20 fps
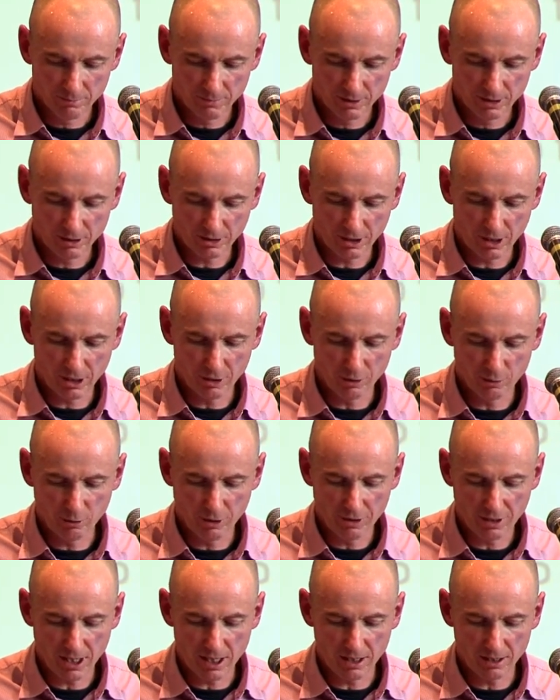So
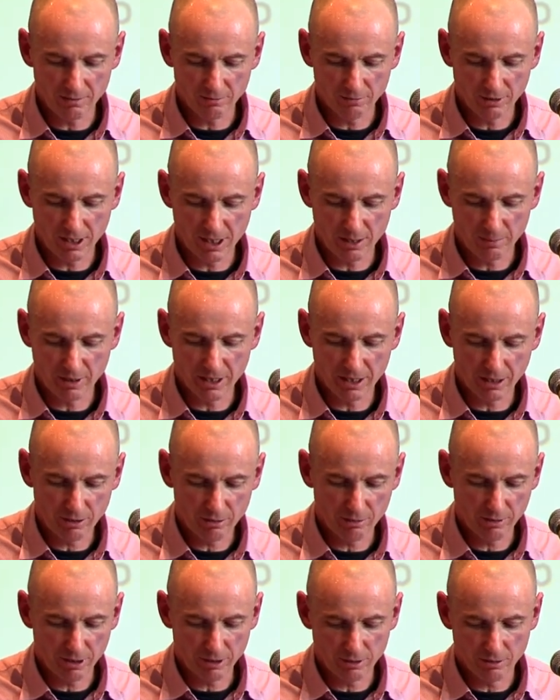without being
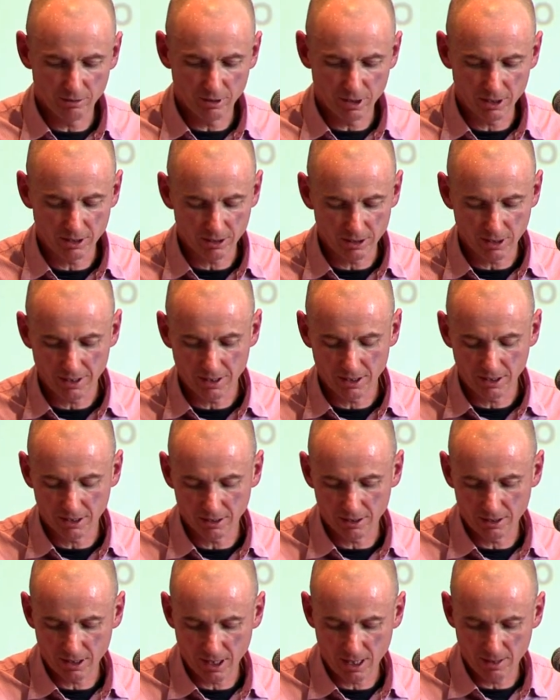critical, because I think
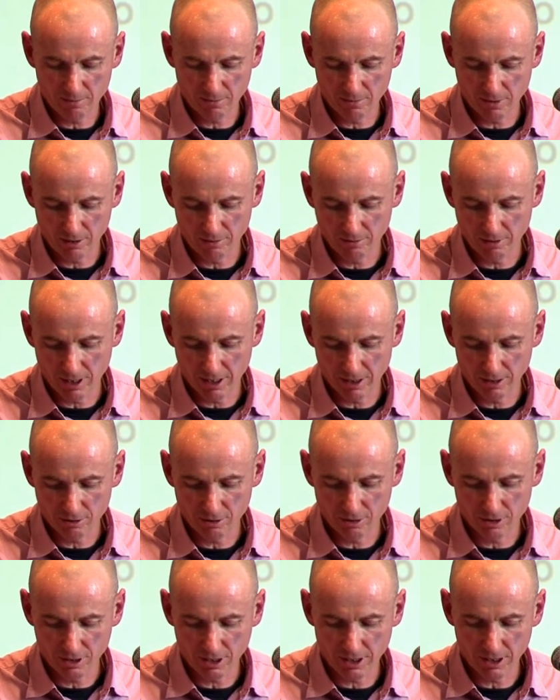it's a really
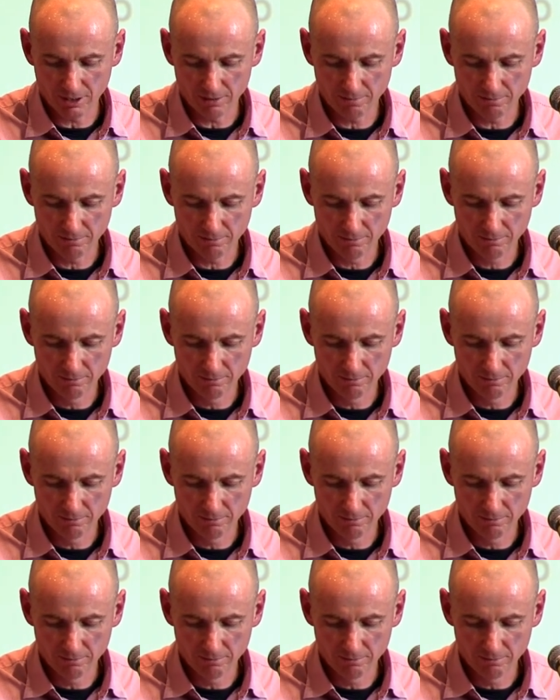interesting